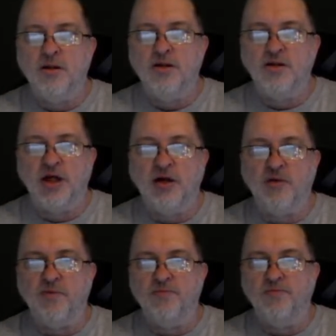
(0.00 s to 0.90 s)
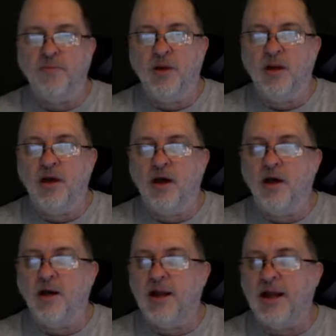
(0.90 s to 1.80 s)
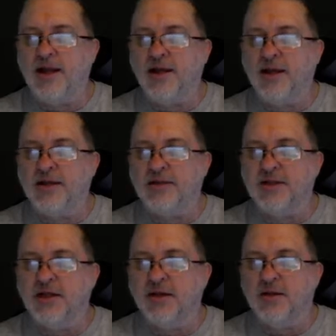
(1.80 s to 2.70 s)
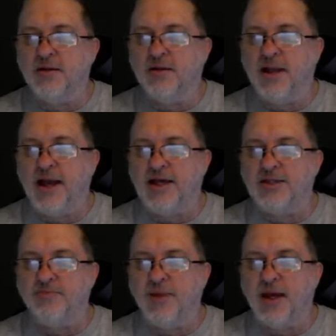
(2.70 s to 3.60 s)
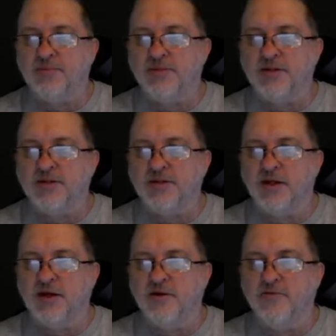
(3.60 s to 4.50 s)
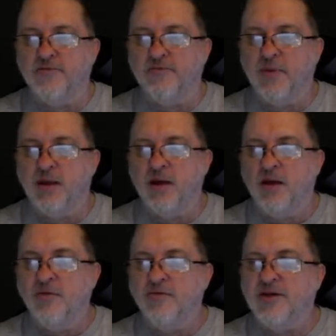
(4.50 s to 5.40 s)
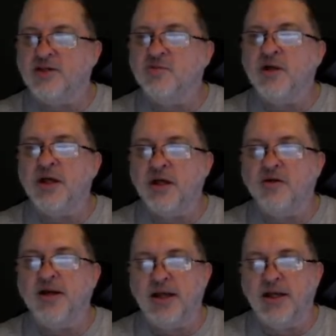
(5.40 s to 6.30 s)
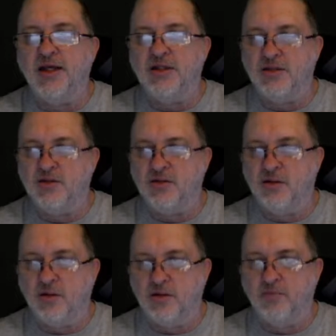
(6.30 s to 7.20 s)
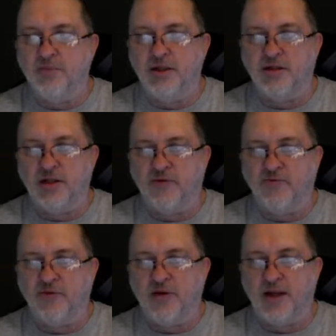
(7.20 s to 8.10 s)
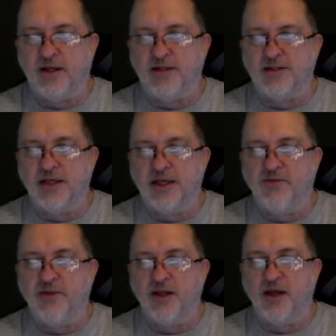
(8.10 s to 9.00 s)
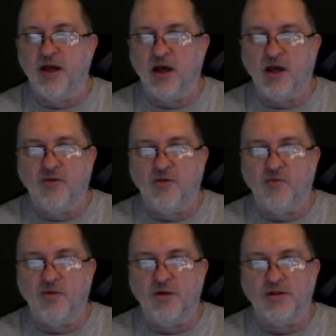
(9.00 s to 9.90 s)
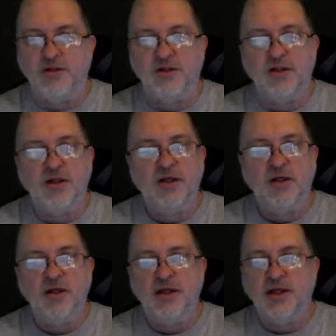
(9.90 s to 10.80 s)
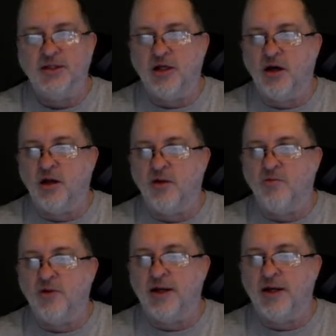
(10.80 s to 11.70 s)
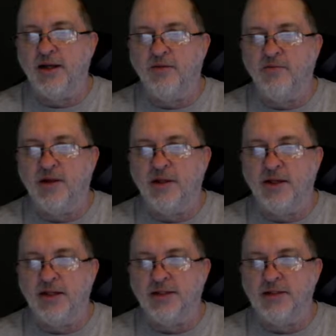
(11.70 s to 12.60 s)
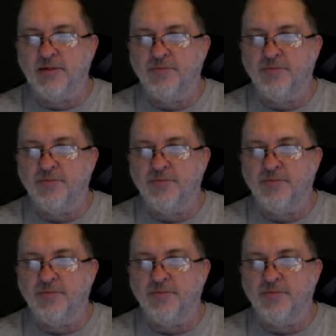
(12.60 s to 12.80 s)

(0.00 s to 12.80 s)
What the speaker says: So, unlike his last maps and stuff, this one here he is doing a little bit different. Like I said, the other ones is already released.